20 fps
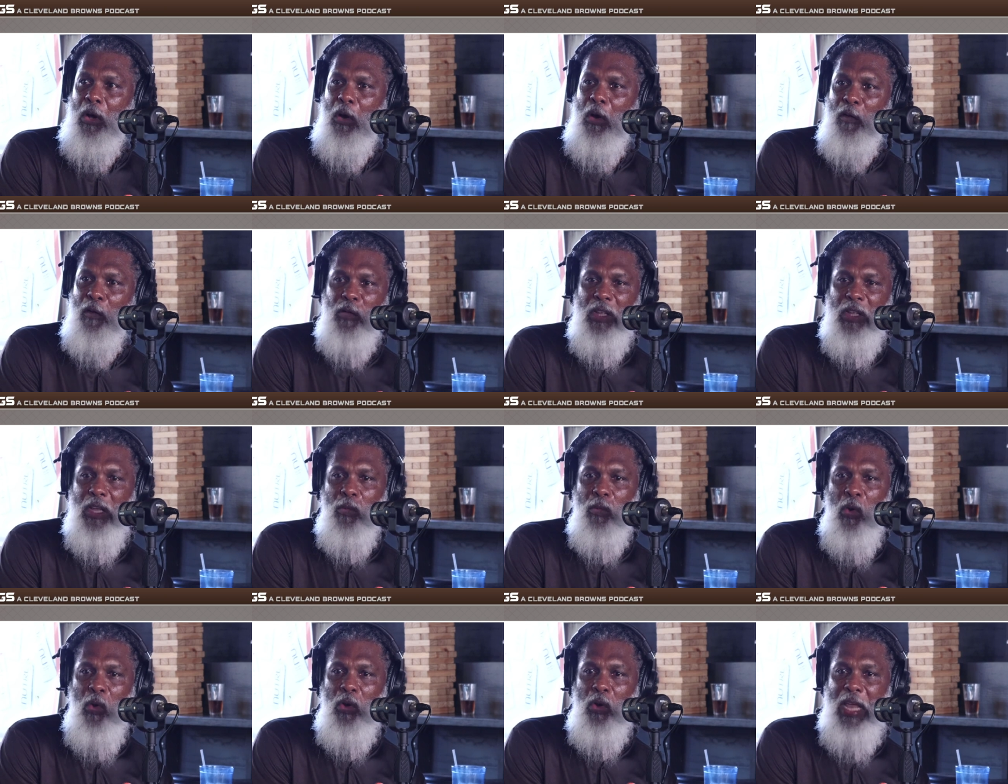Hopefully,
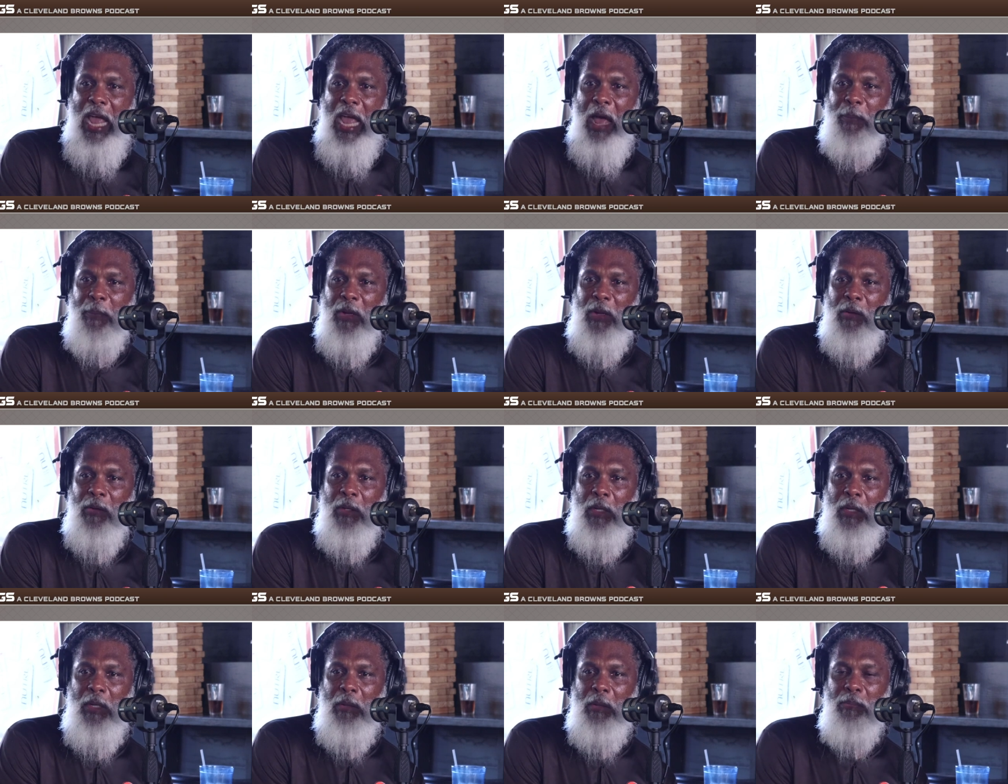it won't happen.
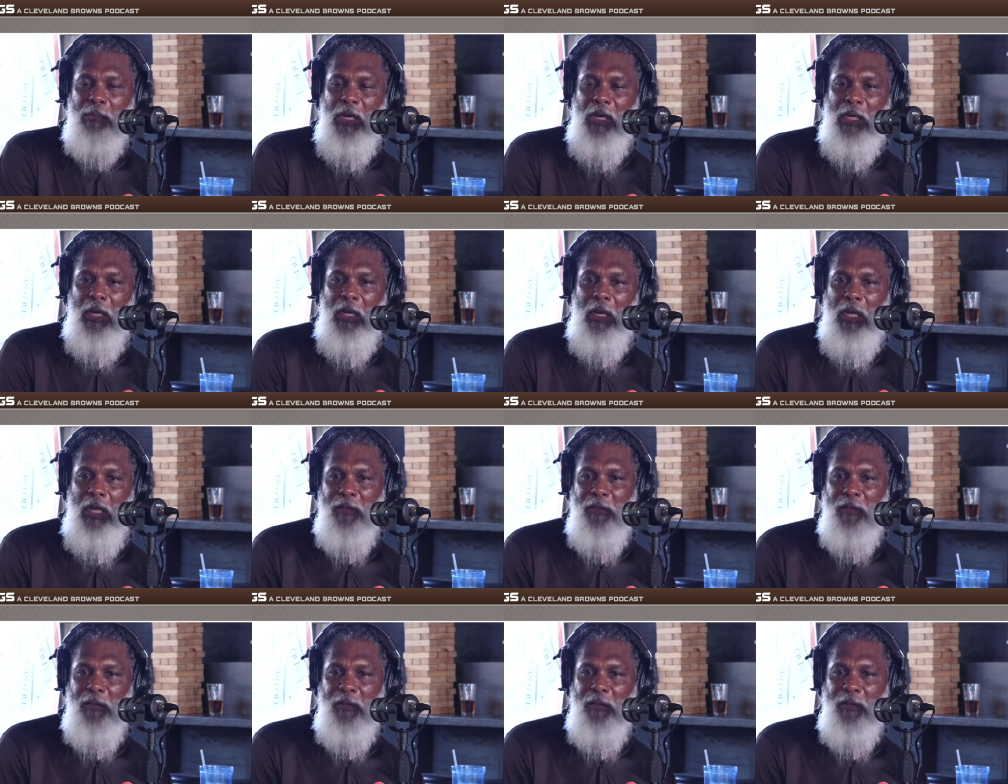But uh,